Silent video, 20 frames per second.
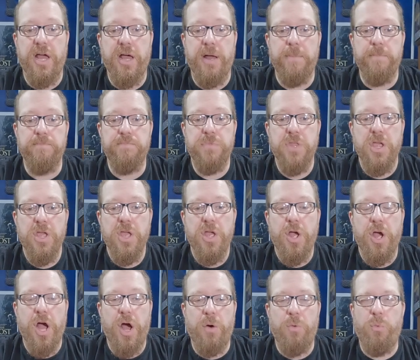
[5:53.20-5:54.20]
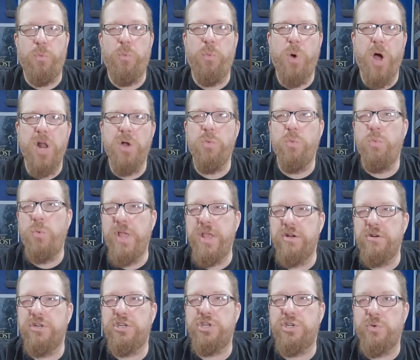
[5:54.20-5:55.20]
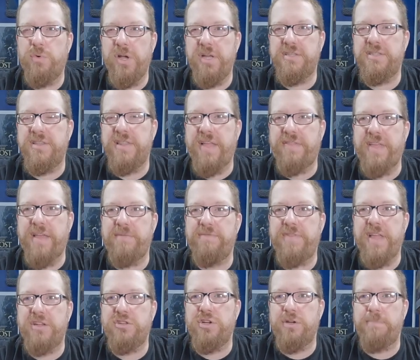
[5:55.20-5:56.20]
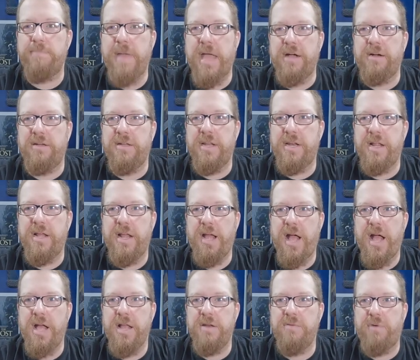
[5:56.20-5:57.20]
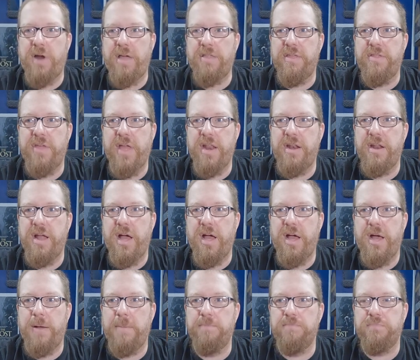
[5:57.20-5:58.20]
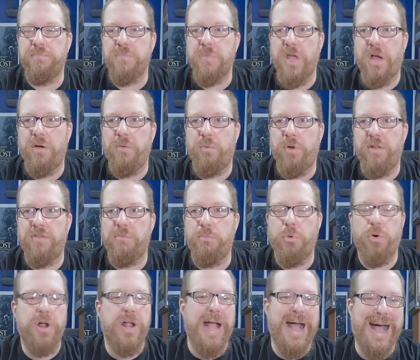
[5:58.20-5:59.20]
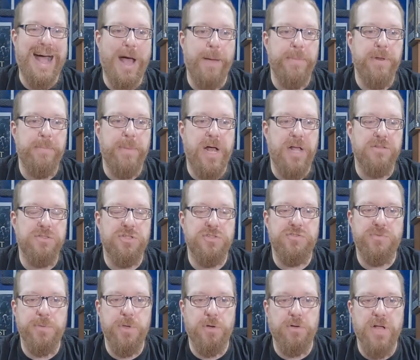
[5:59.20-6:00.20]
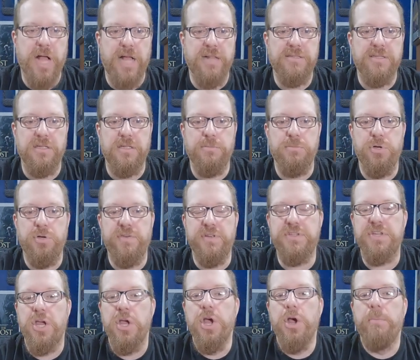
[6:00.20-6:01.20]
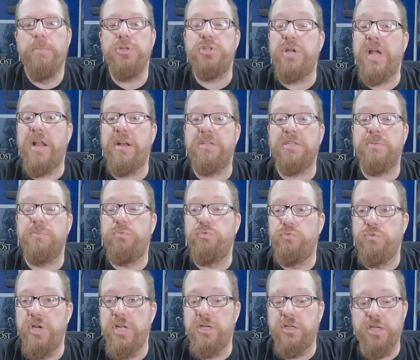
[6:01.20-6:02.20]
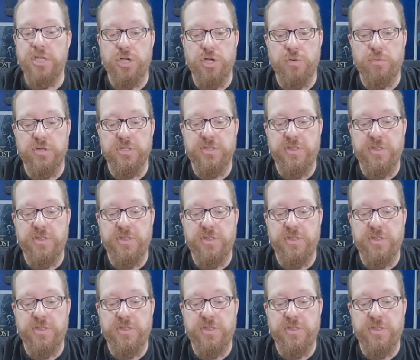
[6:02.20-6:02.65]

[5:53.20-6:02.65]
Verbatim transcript: Um, uh, one weird choice in that they, they took Megalon rather than um, one of the more common monsters from the old Godzilla movies. But you got some really good